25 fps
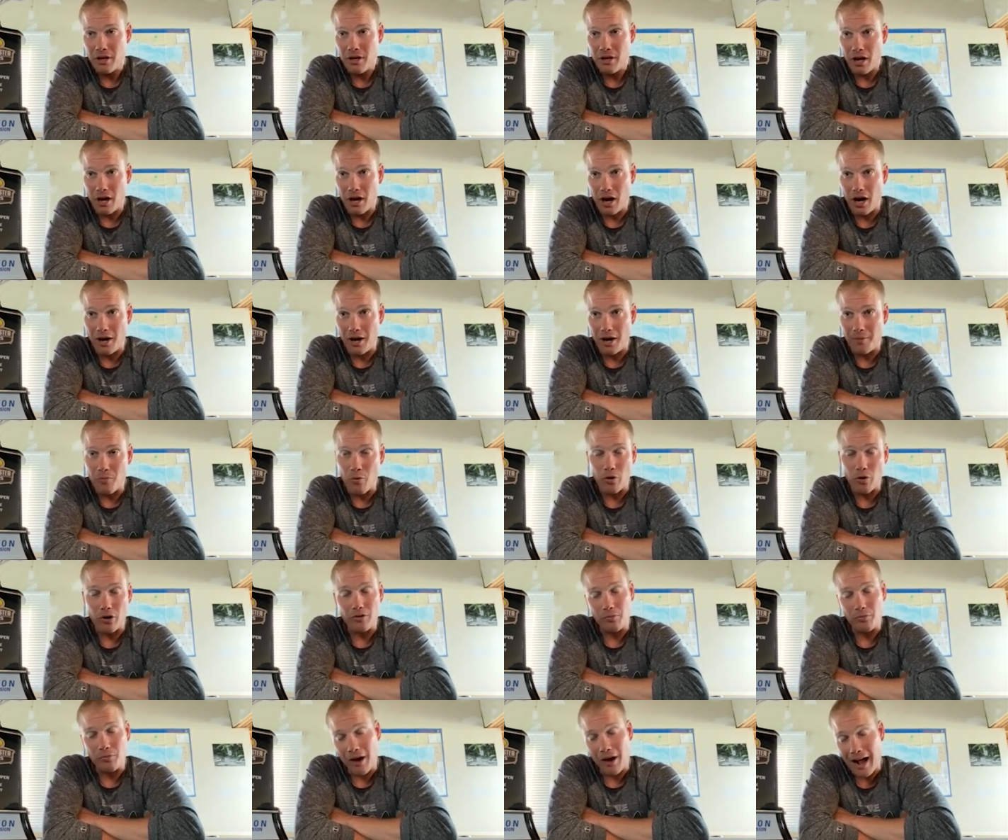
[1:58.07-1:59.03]
uh,
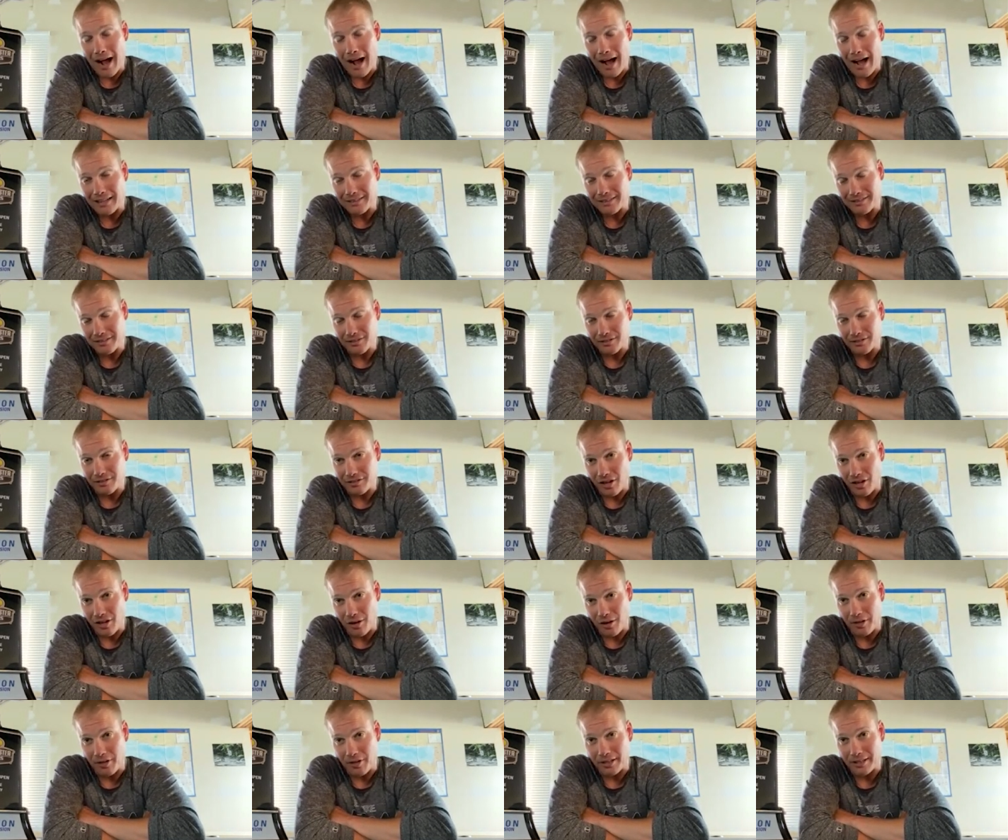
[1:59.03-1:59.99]
more rocks and
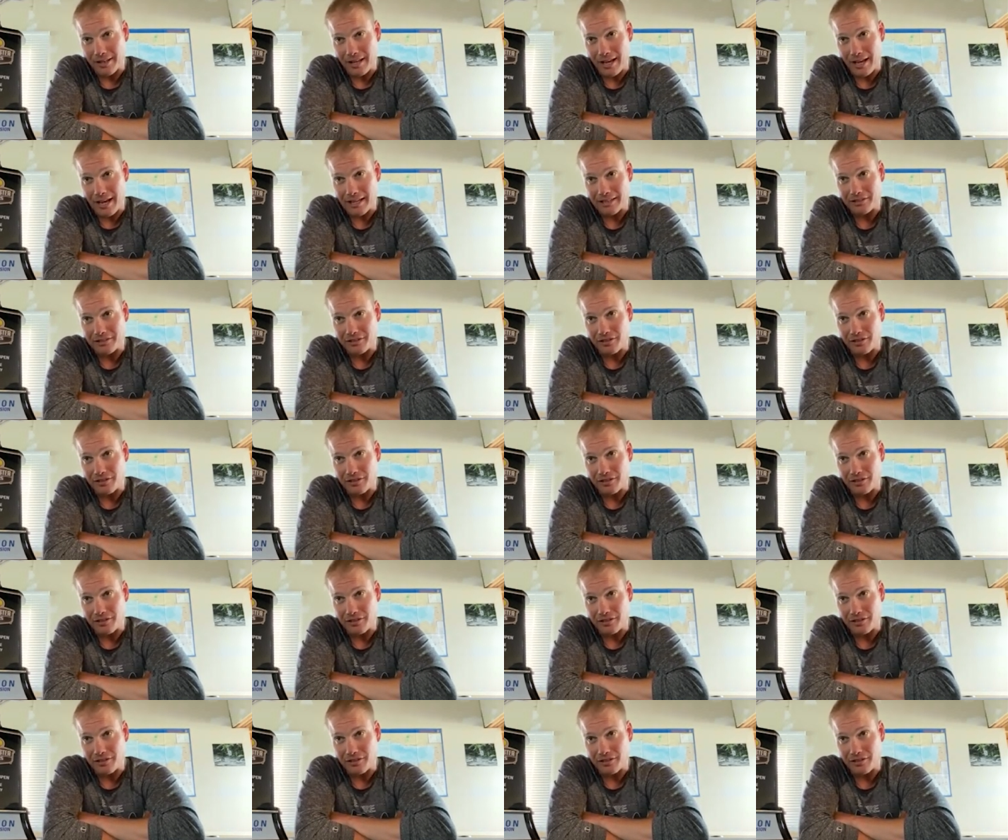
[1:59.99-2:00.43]
stuff like that.